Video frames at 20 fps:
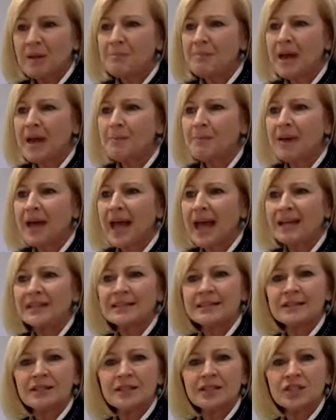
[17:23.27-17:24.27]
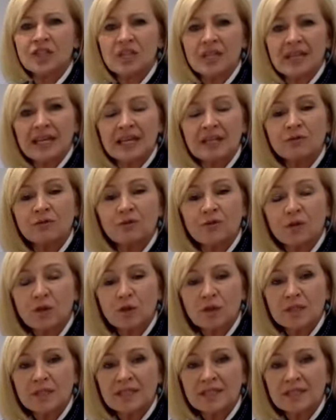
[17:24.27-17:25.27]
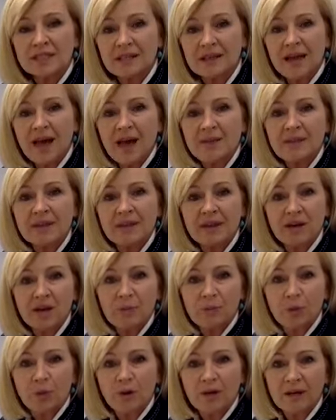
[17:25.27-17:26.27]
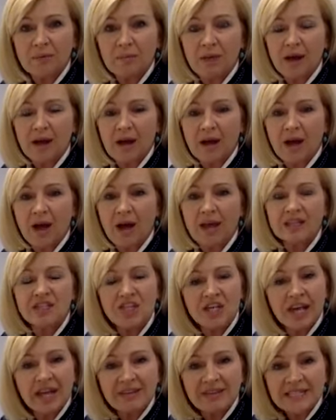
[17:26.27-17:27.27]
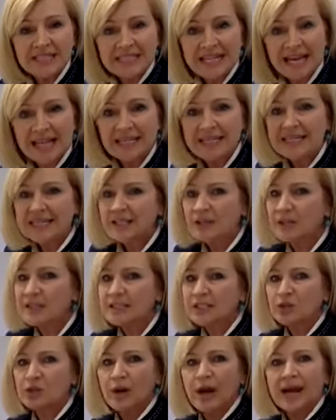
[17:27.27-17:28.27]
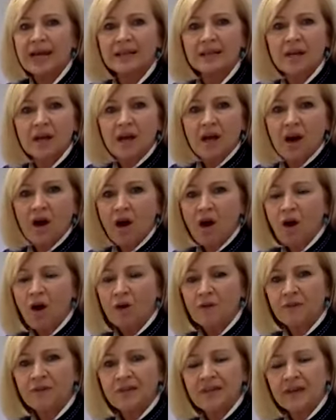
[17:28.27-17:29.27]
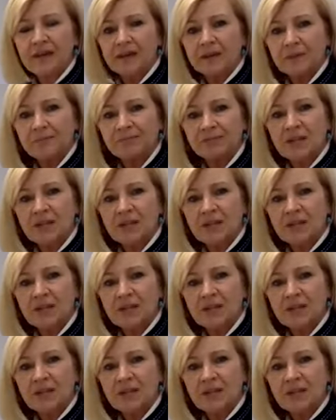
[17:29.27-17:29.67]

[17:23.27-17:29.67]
pepper and chili infused salami that I bought at my IG at the deli, so straight off the,